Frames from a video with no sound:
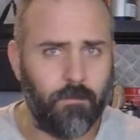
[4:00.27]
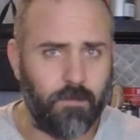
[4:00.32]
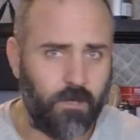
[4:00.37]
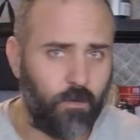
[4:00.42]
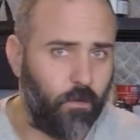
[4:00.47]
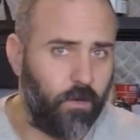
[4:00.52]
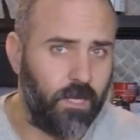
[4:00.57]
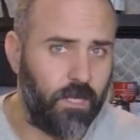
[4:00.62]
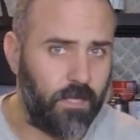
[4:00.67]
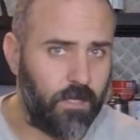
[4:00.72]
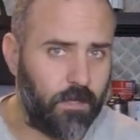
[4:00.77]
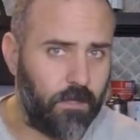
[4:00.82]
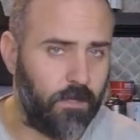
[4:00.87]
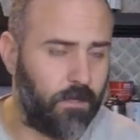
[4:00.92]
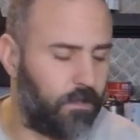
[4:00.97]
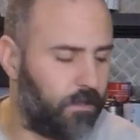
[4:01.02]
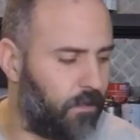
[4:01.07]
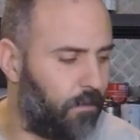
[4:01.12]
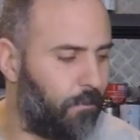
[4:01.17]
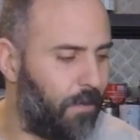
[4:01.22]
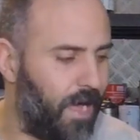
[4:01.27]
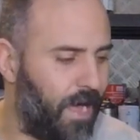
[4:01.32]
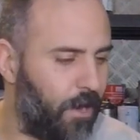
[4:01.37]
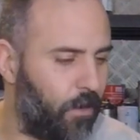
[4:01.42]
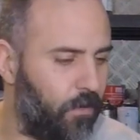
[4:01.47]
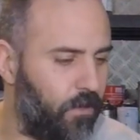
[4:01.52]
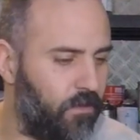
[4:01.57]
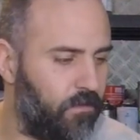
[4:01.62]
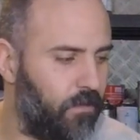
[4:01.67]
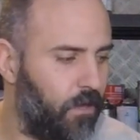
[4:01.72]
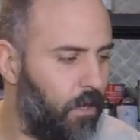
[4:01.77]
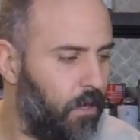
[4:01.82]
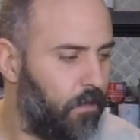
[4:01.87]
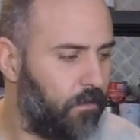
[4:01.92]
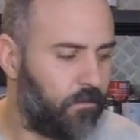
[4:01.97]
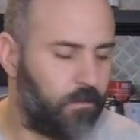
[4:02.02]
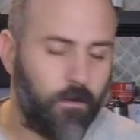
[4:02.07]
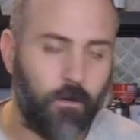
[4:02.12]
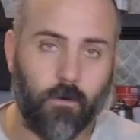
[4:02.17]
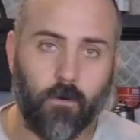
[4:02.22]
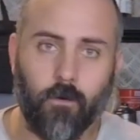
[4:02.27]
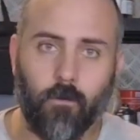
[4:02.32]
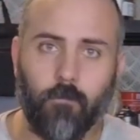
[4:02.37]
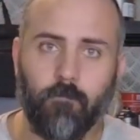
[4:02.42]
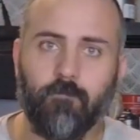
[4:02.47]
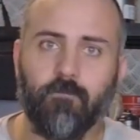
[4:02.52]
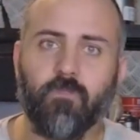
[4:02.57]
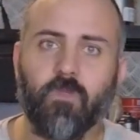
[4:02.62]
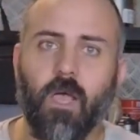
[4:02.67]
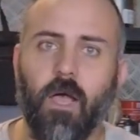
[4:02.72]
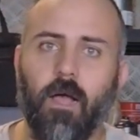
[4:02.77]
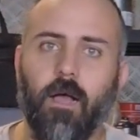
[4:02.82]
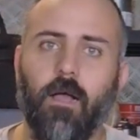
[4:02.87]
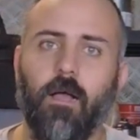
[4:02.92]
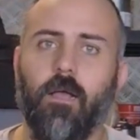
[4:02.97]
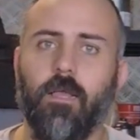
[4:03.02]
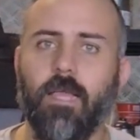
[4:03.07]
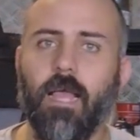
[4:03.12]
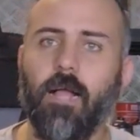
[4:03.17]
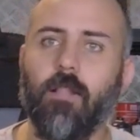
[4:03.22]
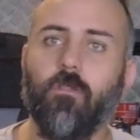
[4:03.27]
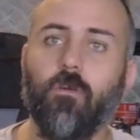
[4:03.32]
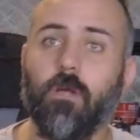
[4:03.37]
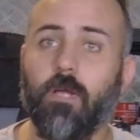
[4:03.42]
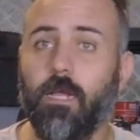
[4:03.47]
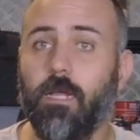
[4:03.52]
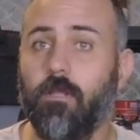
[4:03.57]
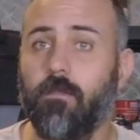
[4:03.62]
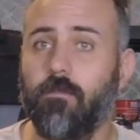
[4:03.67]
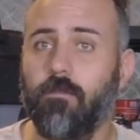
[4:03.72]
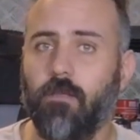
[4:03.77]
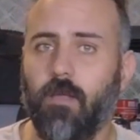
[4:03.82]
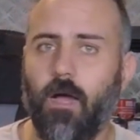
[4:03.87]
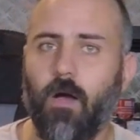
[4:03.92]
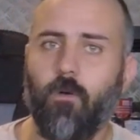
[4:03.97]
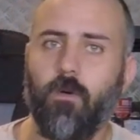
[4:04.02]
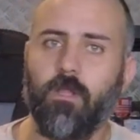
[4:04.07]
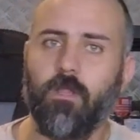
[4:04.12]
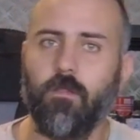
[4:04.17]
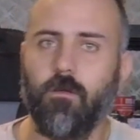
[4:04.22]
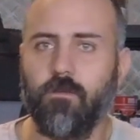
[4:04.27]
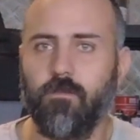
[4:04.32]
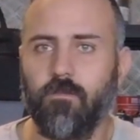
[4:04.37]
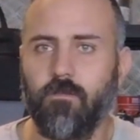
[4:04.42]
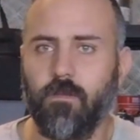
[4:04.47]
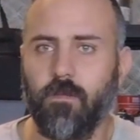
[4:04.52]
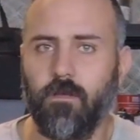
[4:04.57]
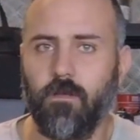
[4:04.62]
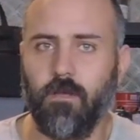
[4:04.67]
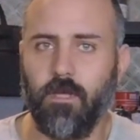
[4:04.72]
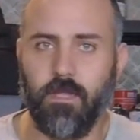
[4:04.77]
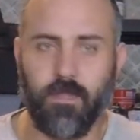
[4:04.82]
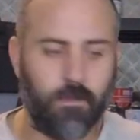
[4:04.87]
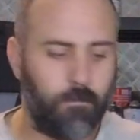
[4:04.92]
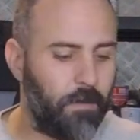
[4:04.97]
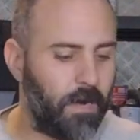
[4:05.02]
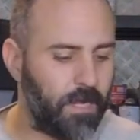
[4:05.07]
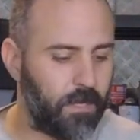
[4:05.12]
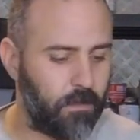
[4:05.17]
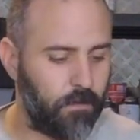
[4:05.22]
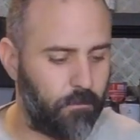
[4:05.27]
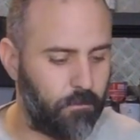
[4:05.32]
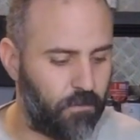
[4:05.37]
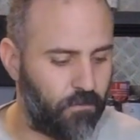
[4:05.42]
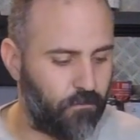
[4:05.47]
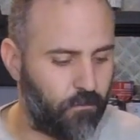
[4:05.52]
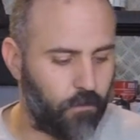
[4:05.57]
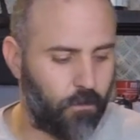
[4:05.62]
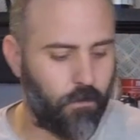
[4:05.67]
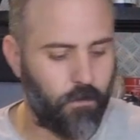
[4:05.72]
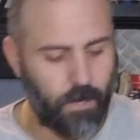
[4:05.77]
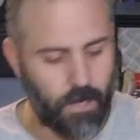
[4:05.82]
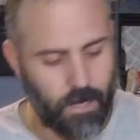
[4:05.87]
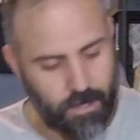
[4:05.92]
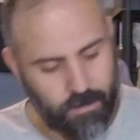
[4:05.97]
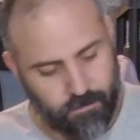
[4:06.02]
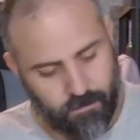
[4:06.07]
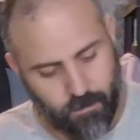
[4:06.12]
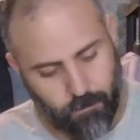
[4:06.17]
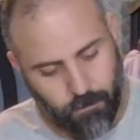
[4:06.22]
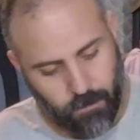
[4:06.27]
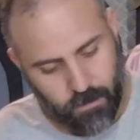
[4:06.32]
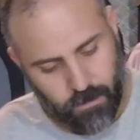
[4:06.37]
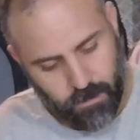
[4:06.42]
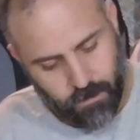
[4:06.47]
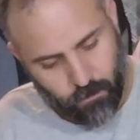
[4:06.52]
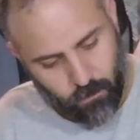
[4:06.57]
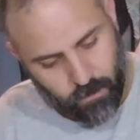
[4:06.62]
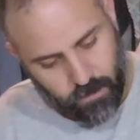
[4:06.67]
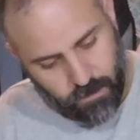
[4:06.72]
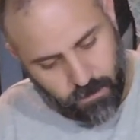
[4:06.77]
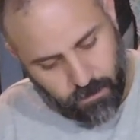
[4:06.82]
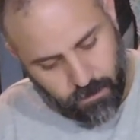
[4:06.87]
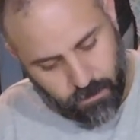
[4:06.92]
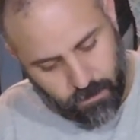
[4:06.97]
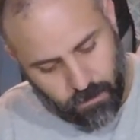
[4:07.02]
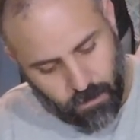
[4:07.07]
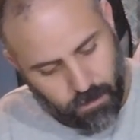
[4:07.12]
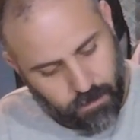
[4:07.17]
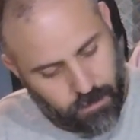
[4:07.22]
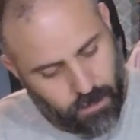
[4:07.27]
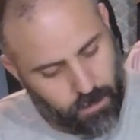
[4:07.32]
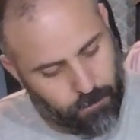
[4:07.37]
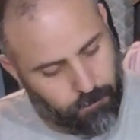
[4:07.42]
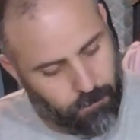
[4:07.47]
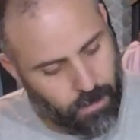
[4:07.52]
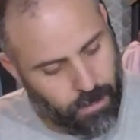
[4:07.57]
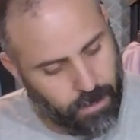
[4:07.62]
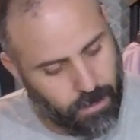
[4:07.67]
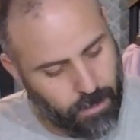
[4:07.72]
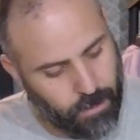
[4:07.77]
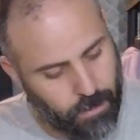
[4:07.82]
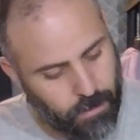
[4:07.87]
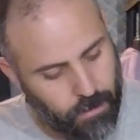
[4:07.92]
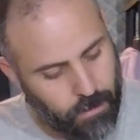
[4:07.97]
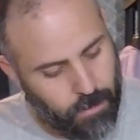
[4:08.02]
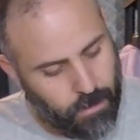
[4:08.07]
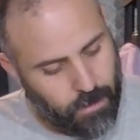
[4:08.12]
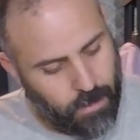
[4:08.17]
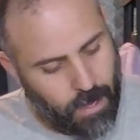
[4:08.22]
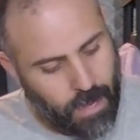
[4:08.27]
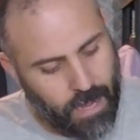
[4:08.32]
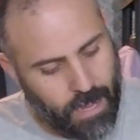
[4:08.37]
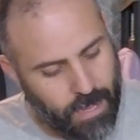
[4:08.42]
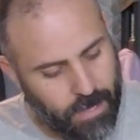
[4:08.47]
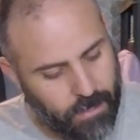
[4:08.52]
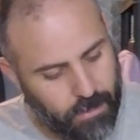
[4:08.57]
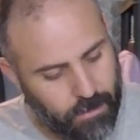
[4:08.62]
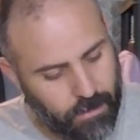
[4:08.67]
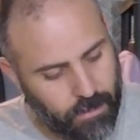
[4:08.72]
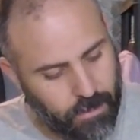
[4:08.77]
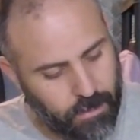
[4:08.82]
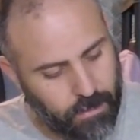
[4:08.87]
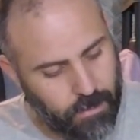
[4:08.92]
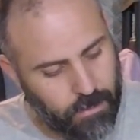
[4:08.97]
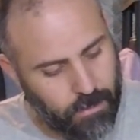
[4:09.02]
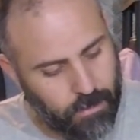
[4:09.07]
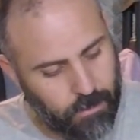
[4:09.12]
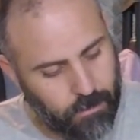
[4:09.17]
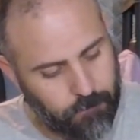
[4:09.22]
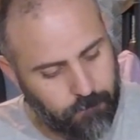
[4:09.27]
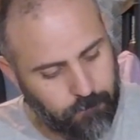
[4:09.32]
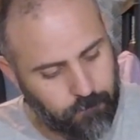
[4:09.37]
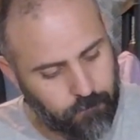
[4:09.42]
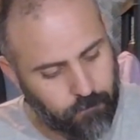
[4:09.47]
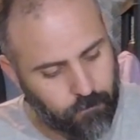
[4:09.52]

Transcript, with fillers: degree the, the batteries. So uh, yeah, look at how it looks uh, in the bike. Before I assembled it with the duct tape, I, I had it in the,